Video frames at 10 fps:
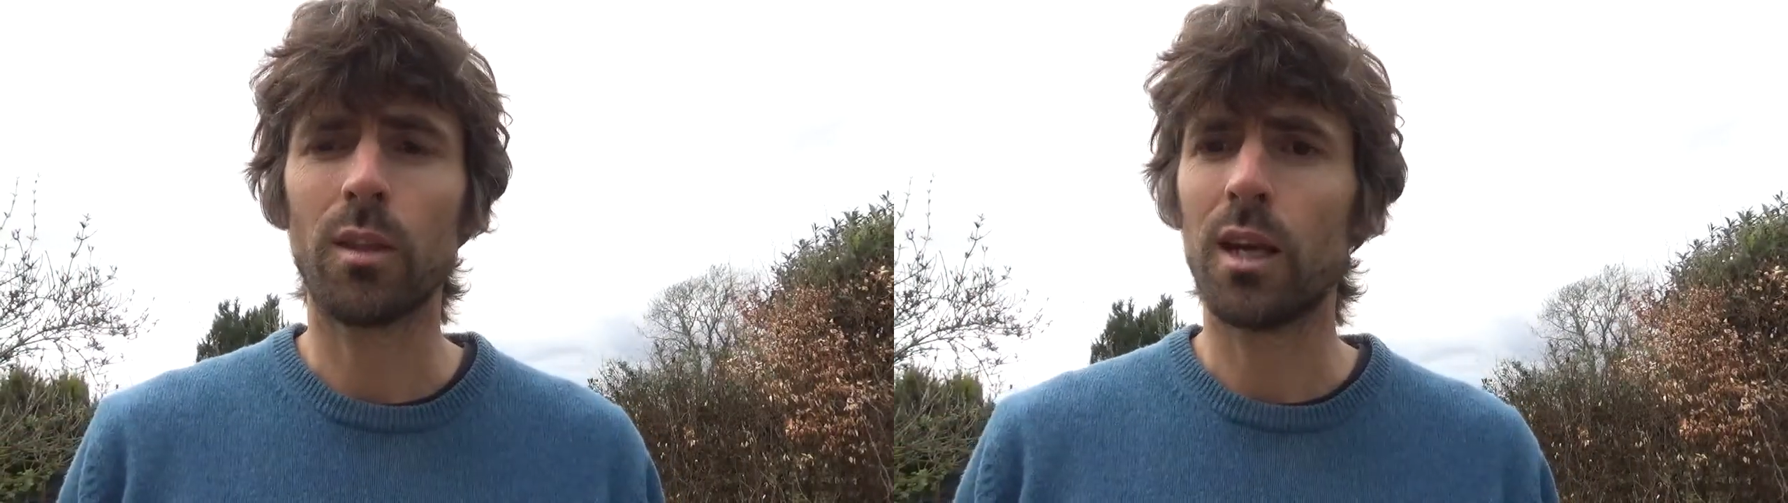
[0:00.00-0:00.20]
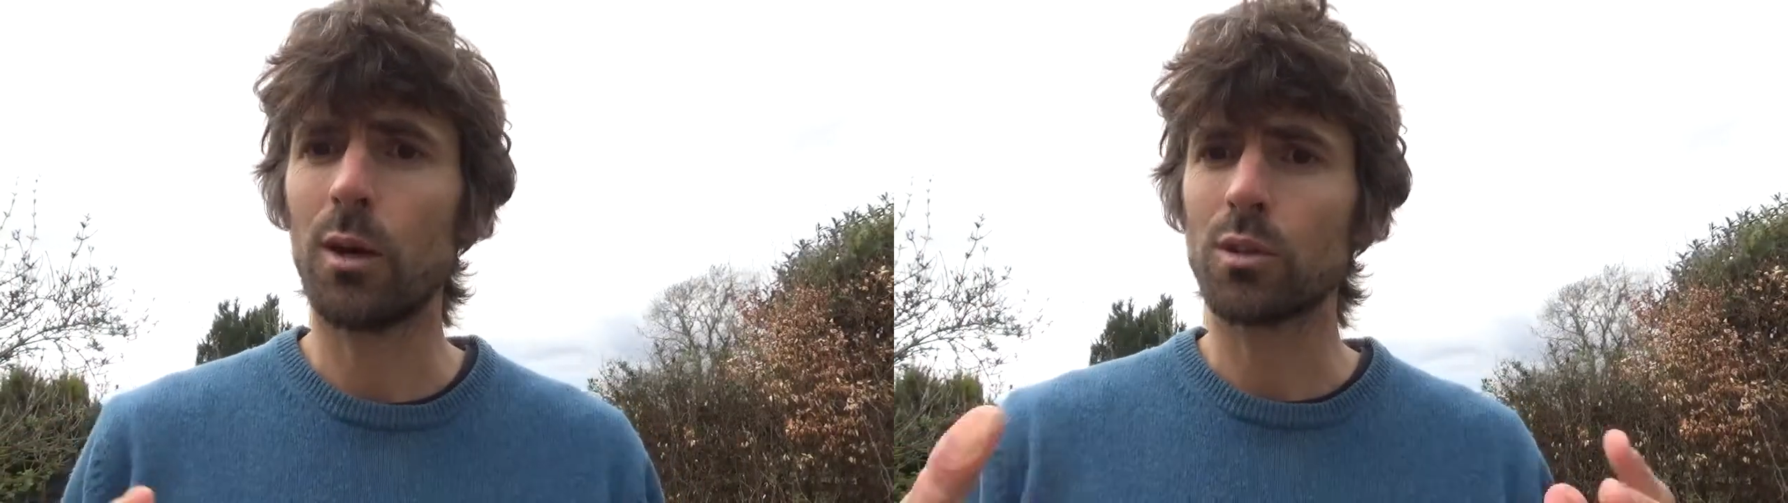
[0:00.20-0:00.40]

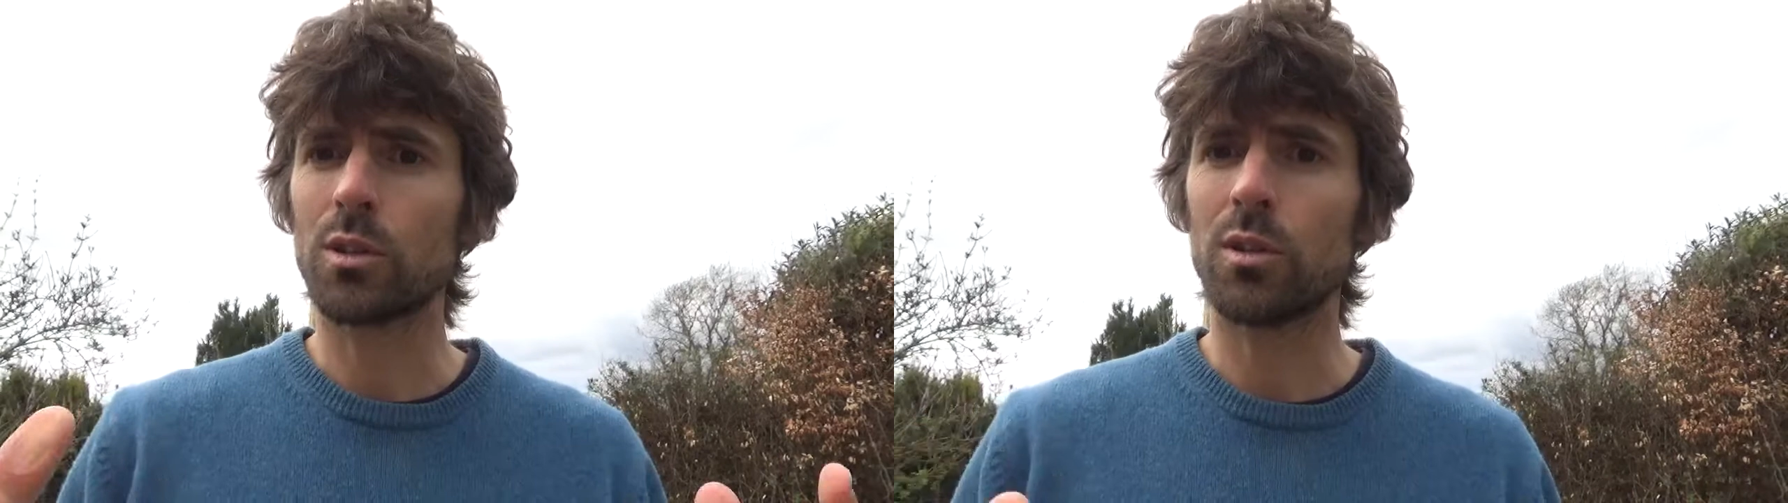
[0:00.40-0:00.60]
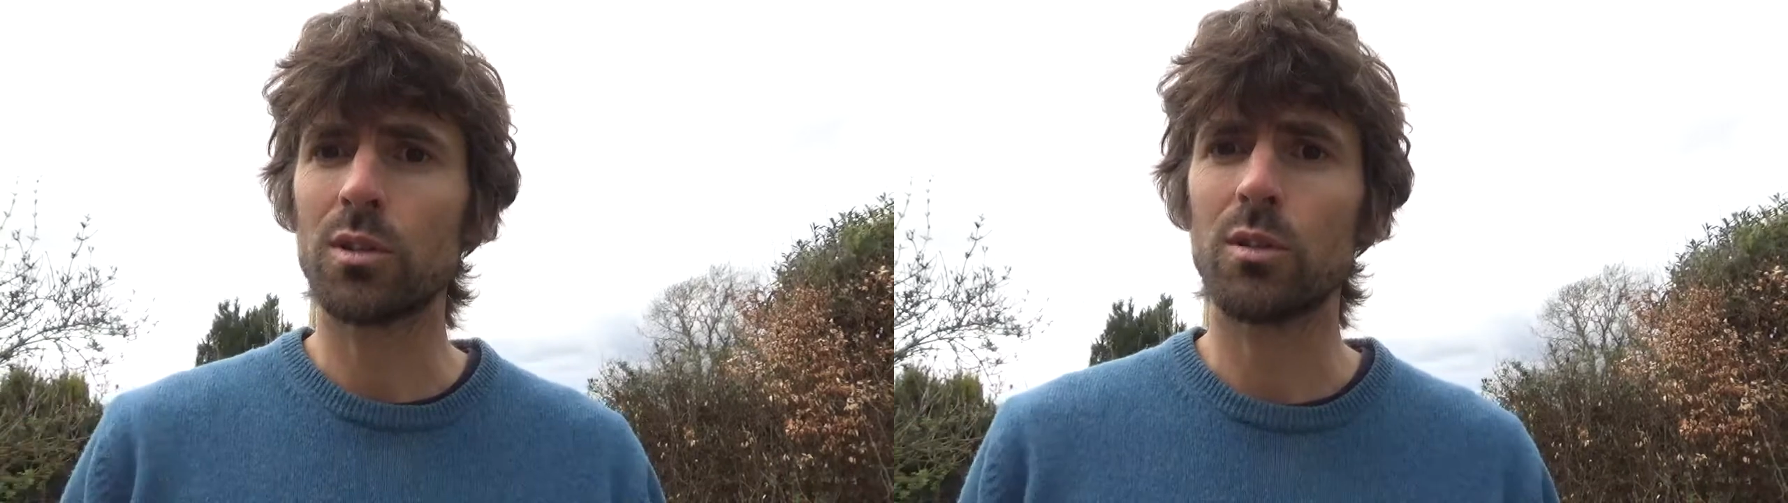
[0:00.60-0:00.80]
how to
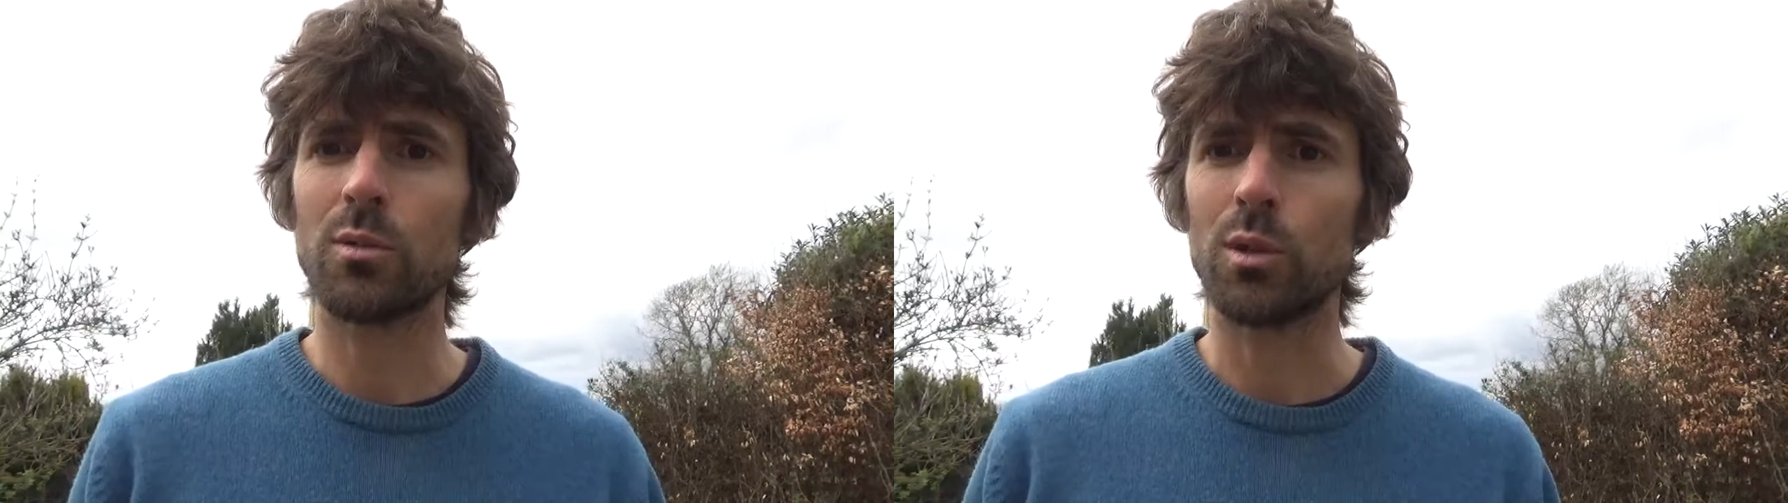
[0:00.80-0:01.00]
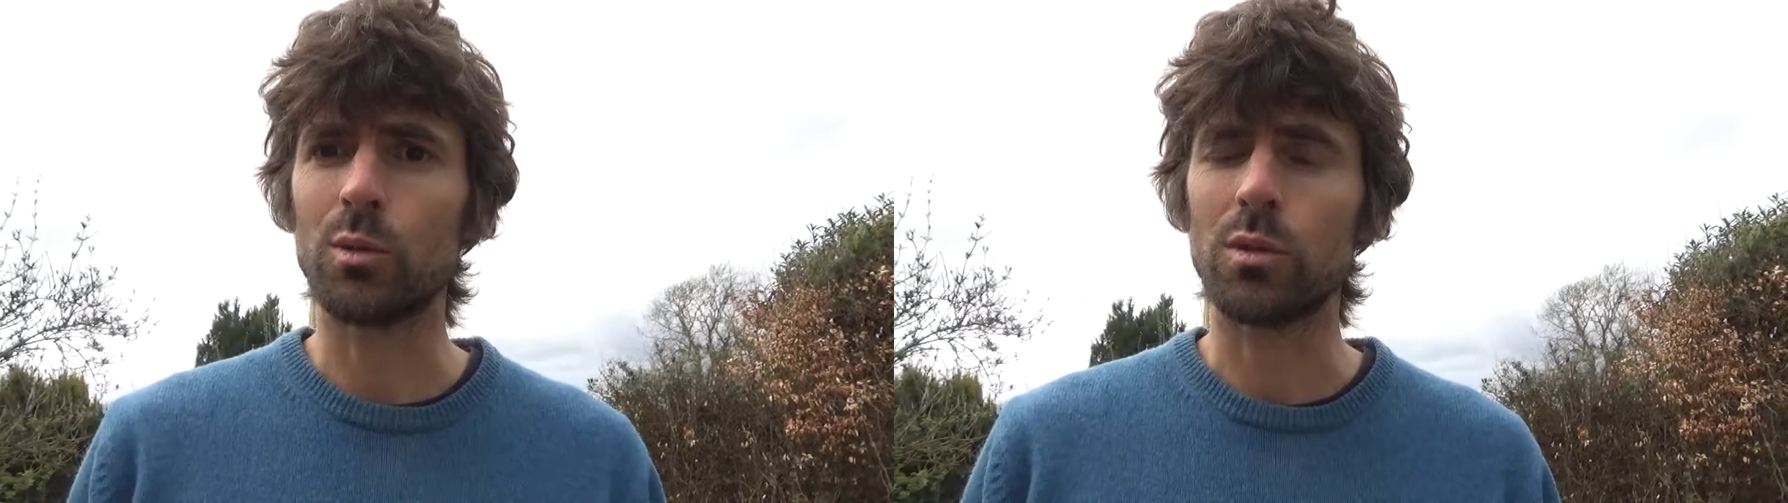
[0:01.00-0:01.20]
cross the
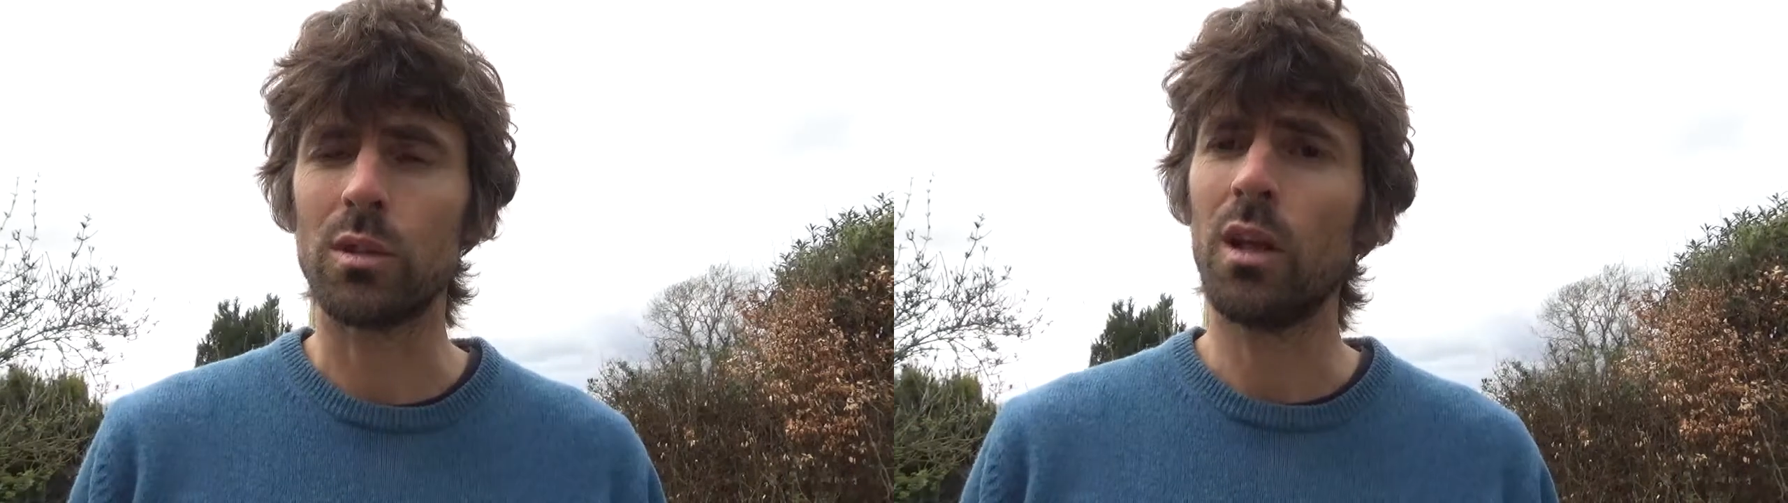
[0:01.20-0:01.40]
road.